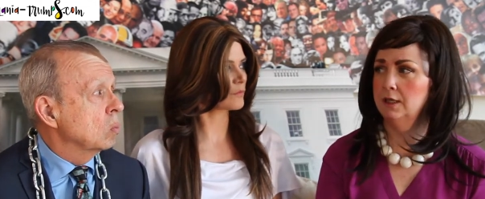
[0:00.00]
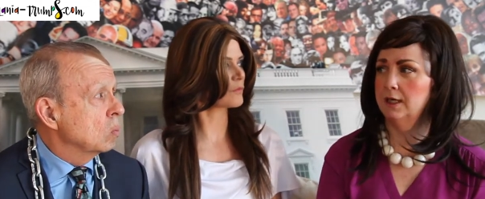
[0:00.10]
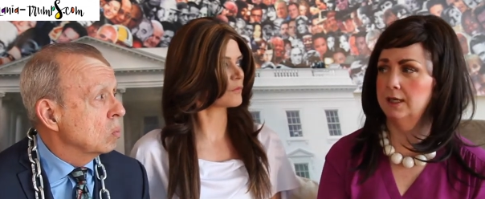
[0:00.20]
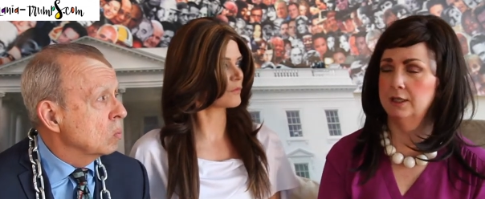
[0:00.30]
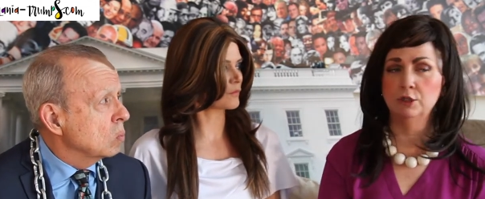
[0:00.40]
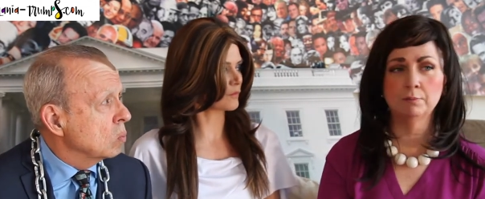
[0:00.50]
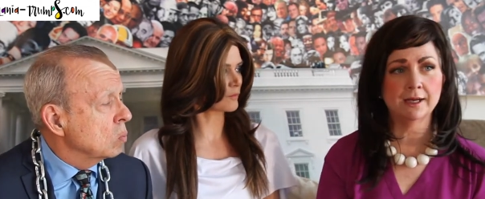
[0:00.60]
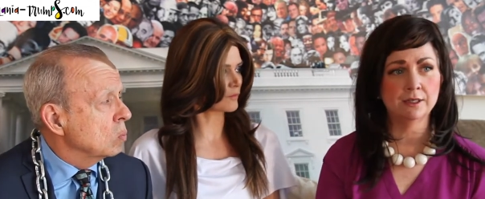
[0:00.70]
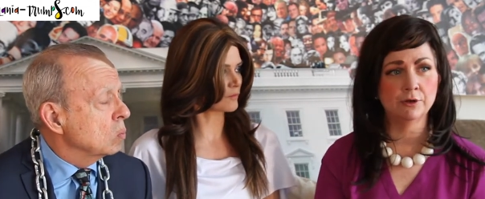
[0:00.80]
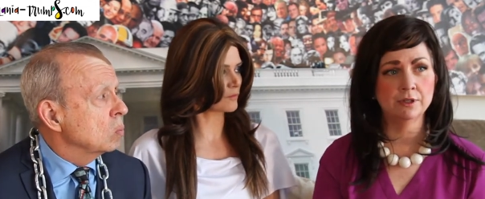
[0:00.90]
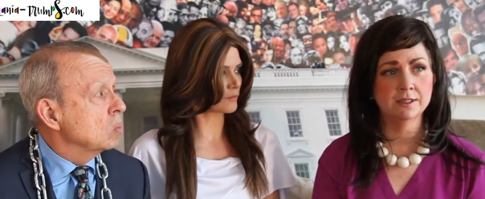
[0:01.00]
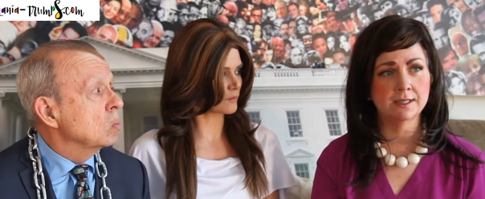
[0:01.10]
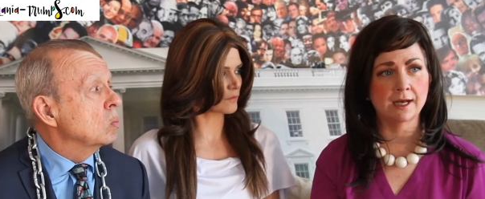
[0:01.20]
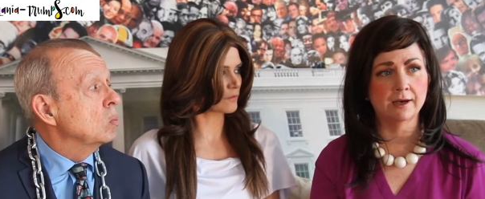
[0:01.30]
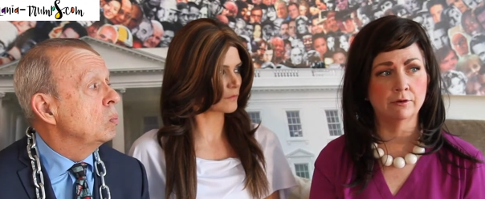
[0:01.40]
Speaker 1: Uh, you might notice
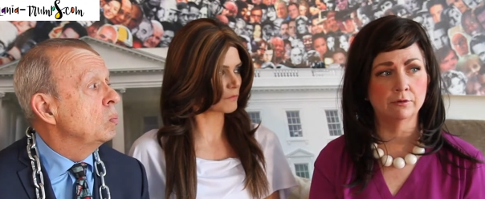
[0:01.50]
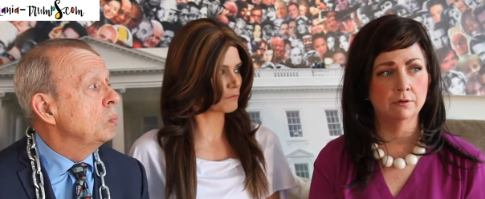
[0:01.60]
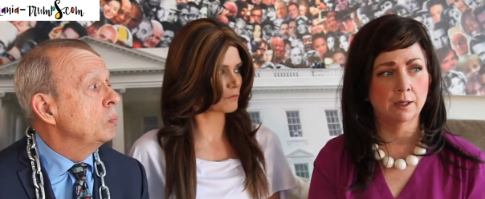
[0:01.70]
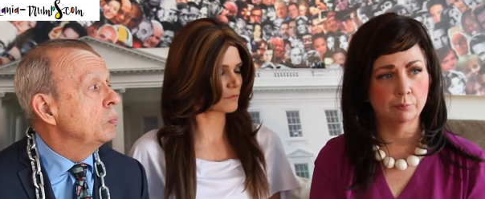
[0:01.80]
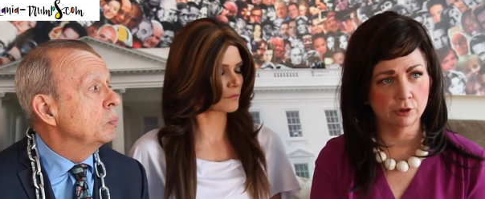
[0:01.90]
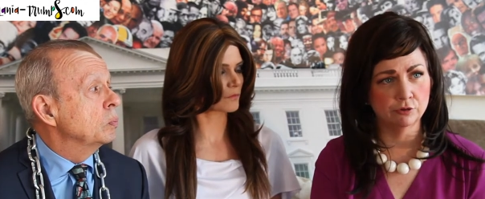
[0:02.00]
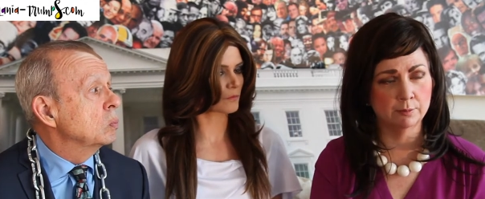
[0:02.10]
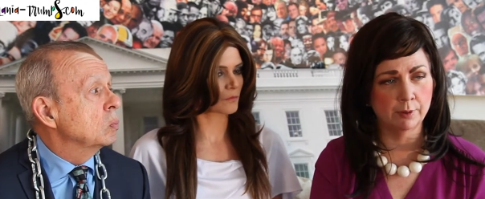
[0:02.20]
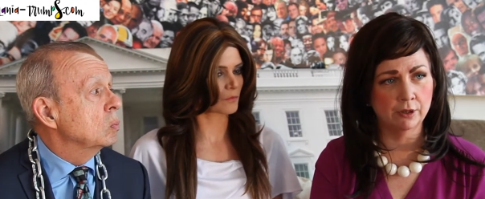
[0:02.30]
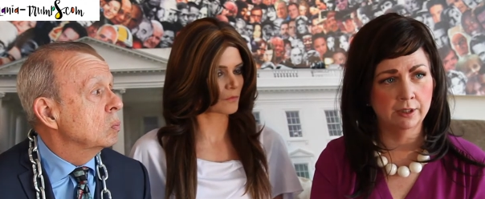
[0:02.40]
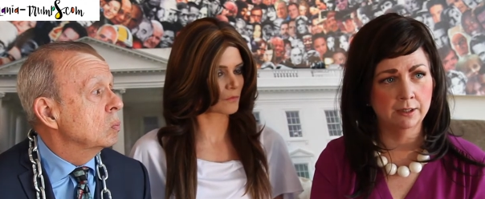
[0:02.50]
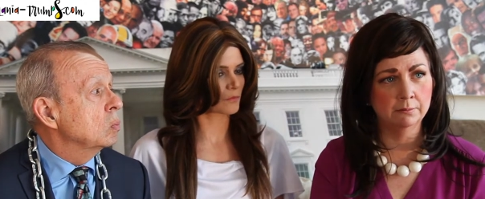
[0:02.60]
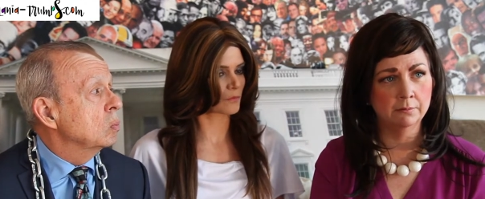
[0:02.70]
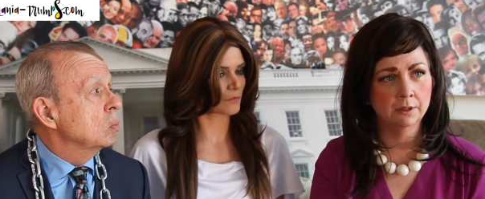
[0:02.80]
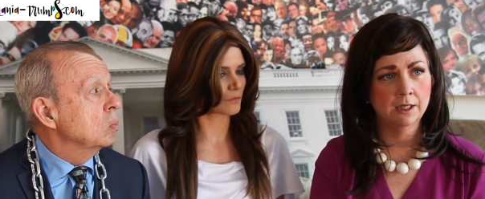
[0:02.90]
I'll approach the
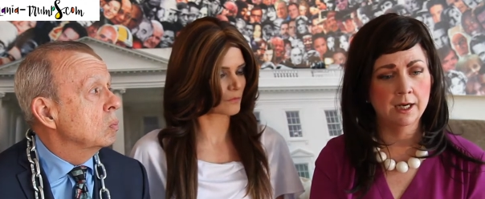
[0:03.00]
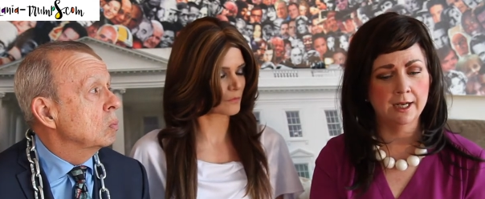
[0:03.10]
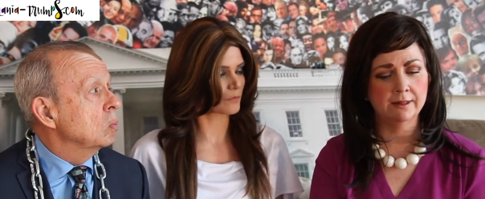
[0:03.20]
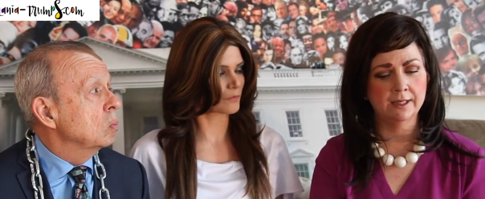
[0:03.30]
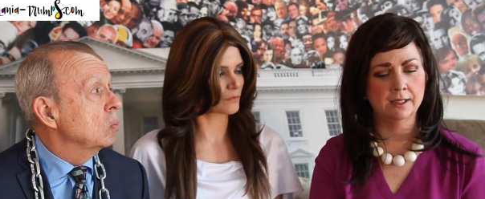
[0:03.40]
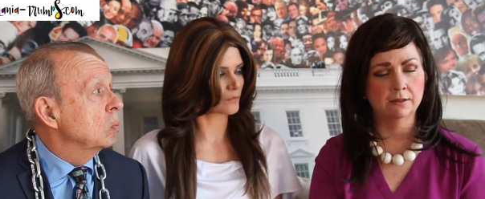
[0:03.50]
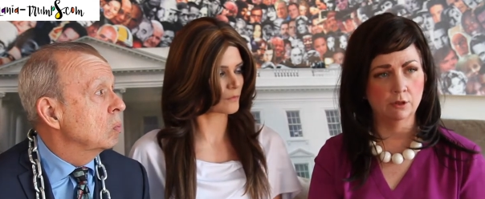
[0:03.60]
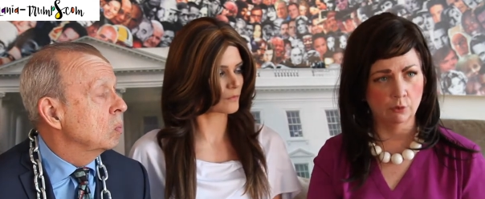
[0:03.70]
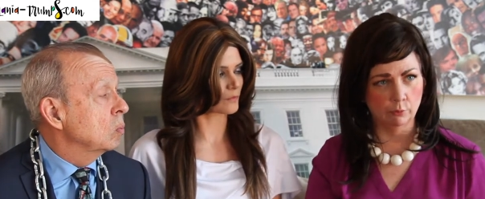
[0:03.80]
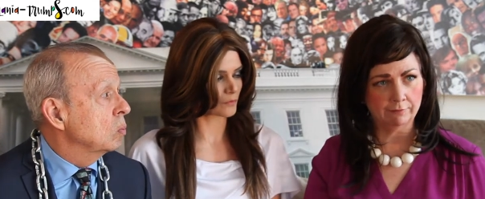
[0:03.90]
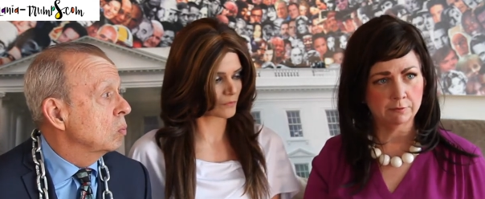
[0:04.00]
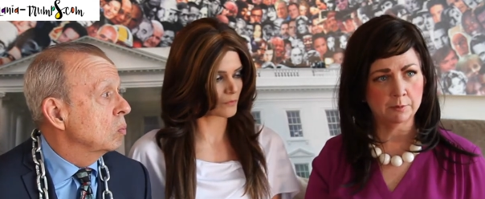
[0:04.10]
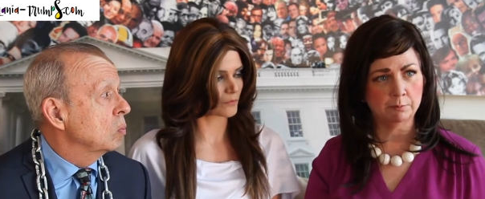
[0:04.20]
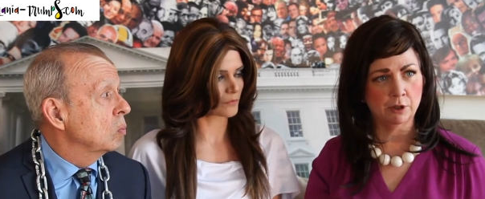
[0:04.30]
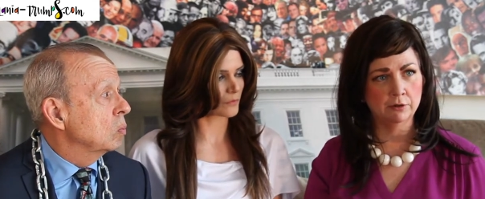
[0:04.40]
podium and then go away from
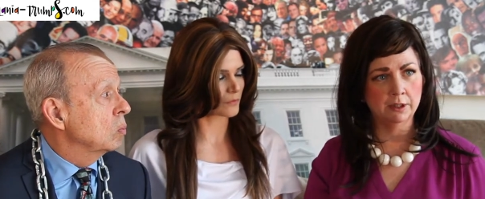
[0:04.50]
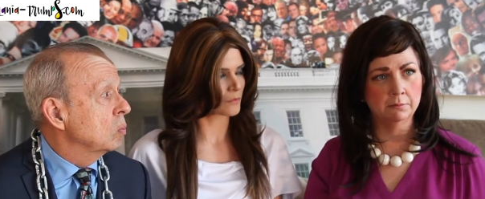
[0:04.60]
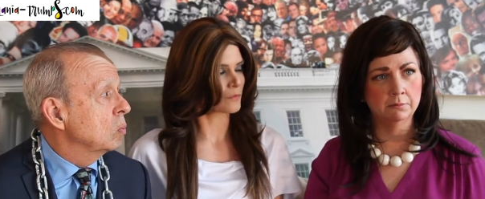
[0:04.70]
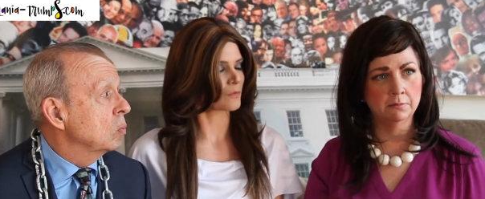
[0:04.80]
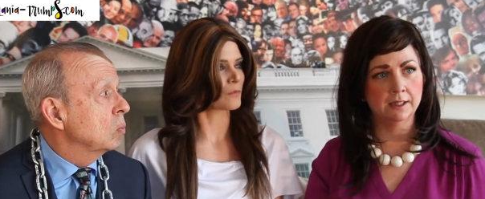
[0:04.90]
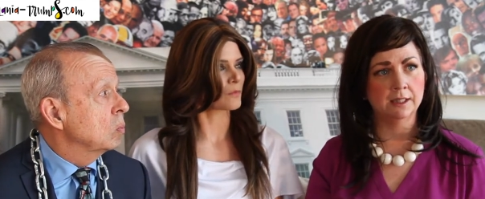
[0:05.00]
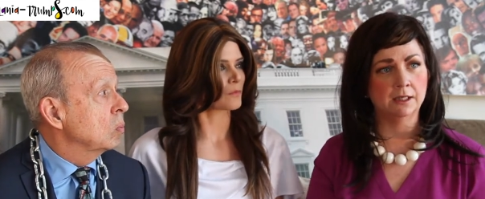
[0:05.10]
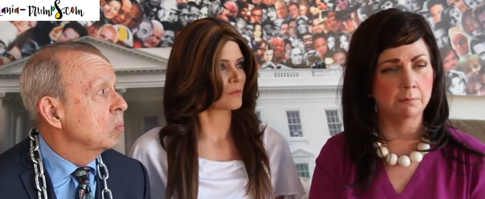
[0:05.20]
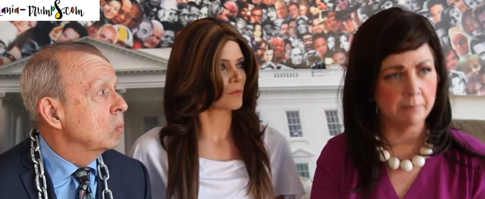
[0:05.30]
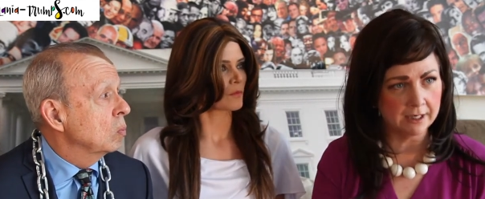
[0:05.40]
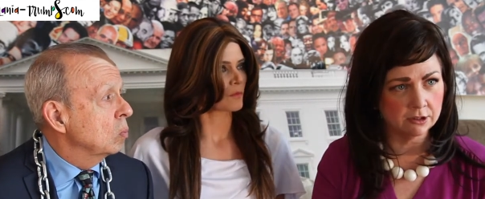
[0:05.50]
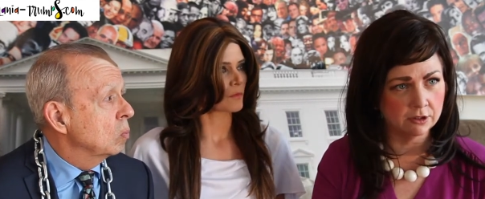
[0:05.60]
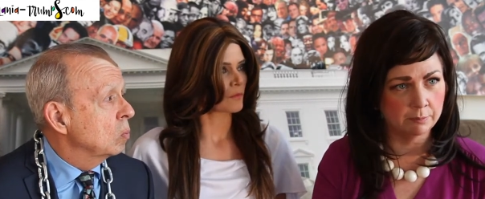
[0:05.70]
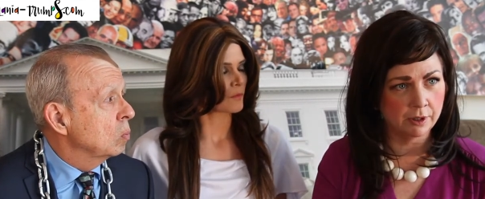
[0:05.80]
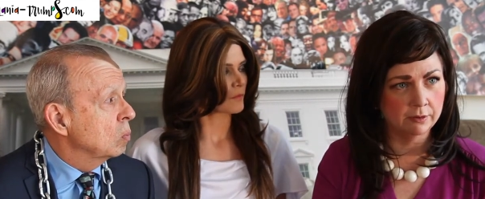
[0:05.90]
the podium and then come back to
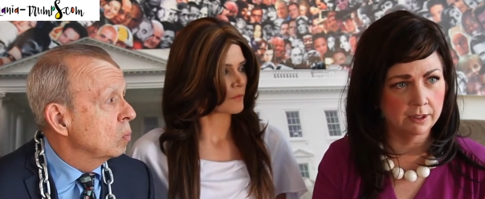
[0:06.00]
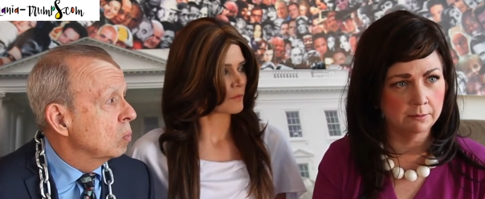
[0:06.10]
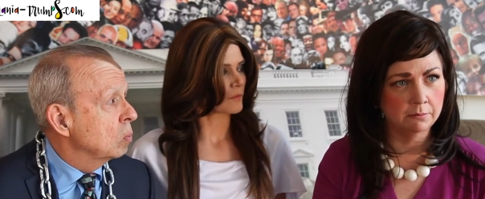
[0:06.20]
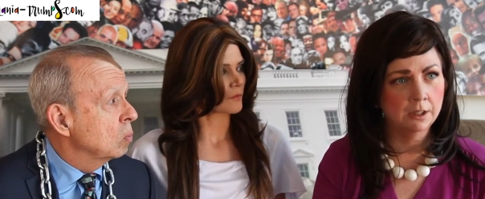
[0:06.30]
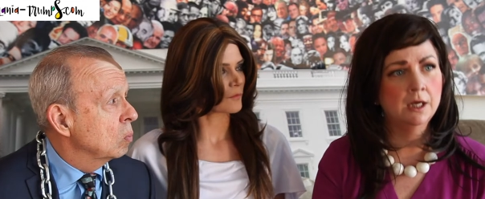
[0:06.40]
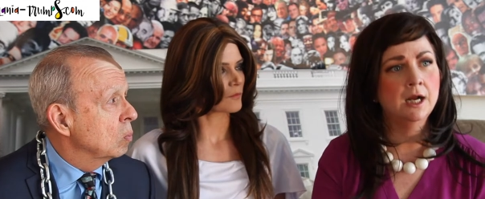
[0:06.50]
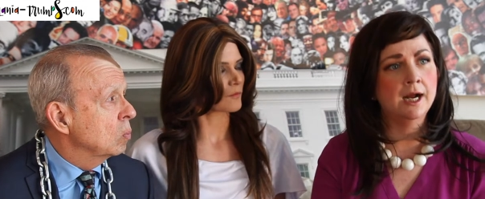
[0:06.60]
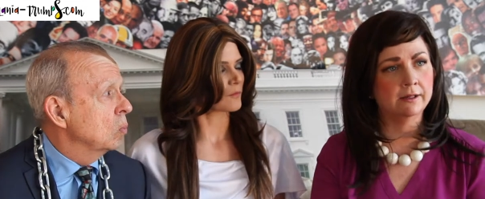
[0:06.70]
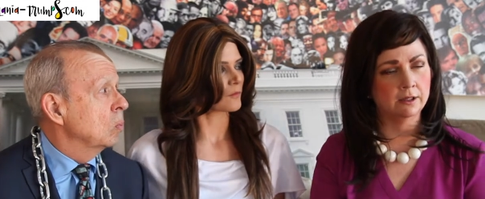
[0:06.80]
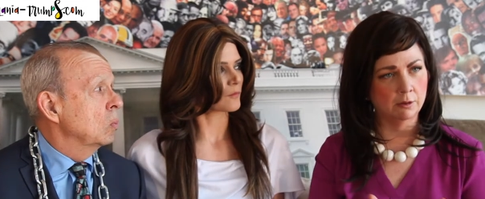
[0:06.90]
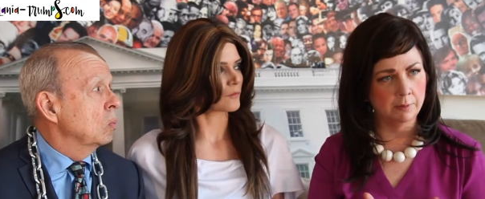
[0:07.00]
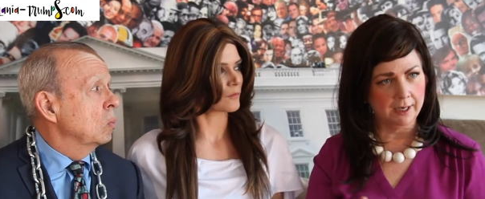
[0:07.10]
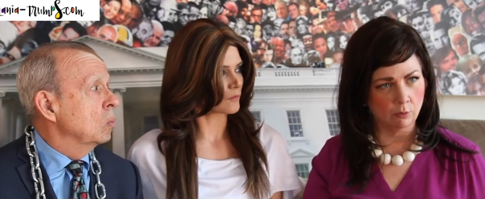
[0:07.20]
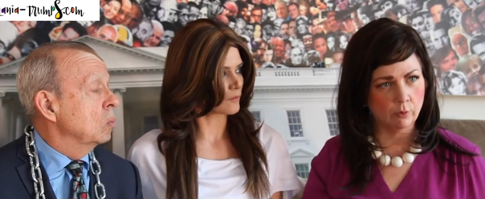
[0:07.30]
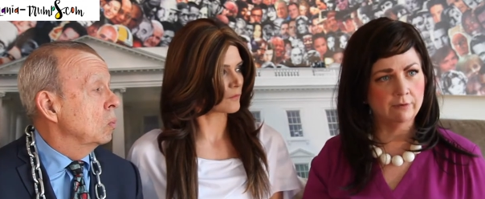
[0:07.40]
the podium and then go
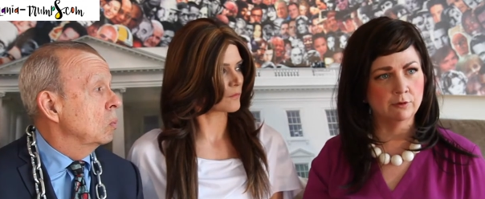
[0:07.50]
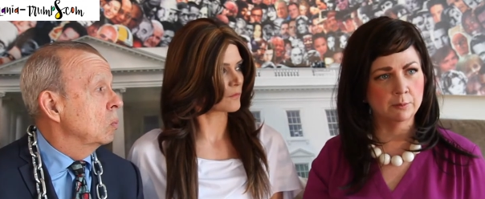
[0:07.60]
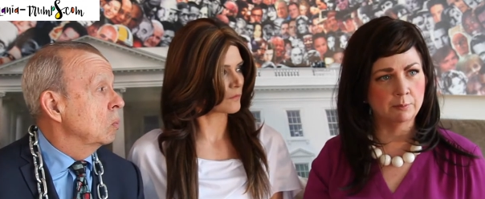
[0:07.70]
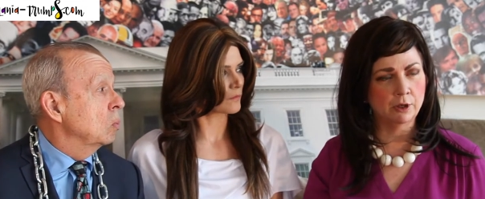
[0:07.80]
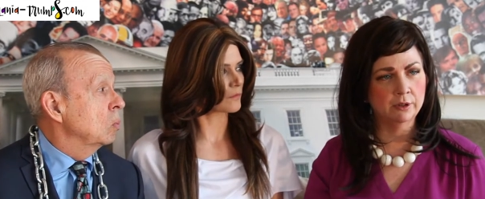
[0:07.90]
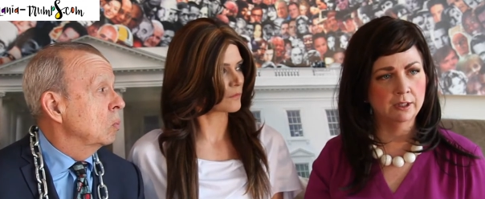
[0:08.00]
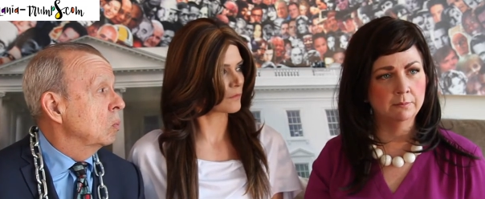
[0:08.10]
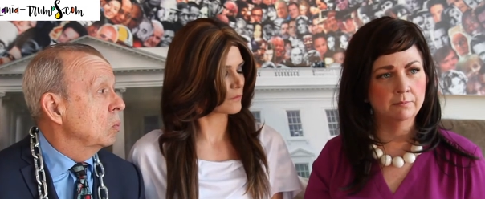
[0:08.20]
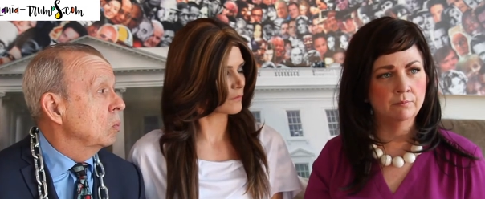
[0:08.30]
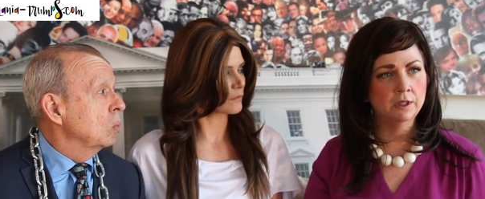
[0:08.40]
back away from the podium.